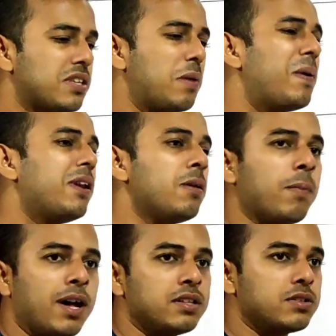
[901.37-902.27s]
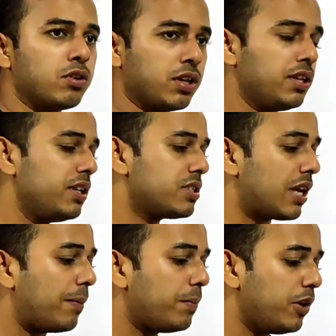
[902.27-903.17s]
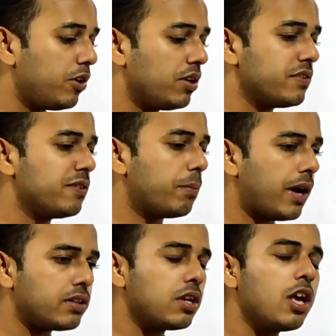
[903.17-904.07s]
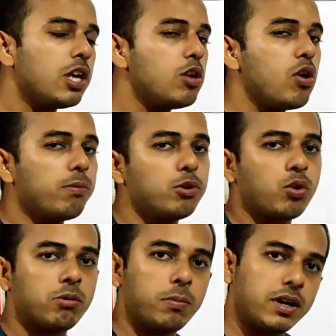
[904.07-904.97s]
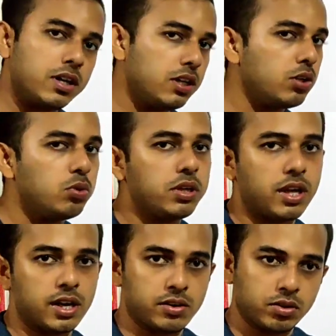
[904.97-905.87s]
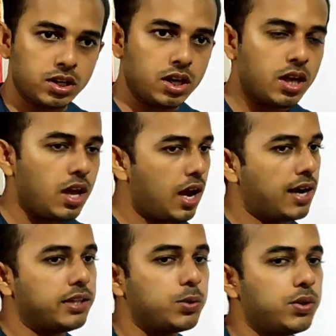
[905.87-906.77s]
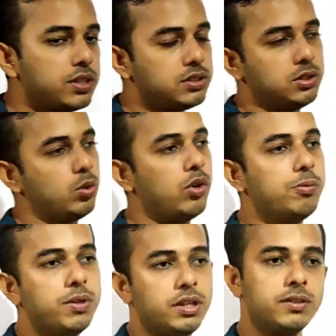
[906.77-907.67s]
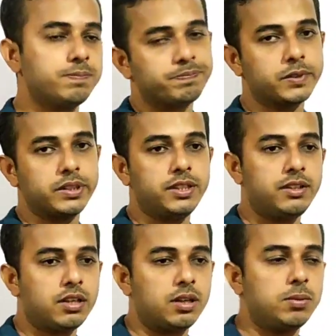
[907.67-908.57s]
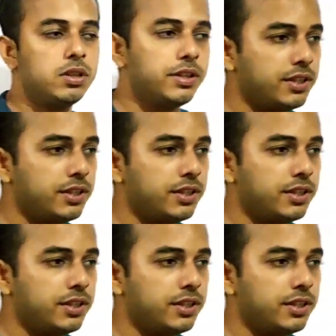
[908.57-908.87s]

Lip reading: is given in months, okay, that is time period is in months, you have to convert it into year, okay, otherwise you will be in trouble.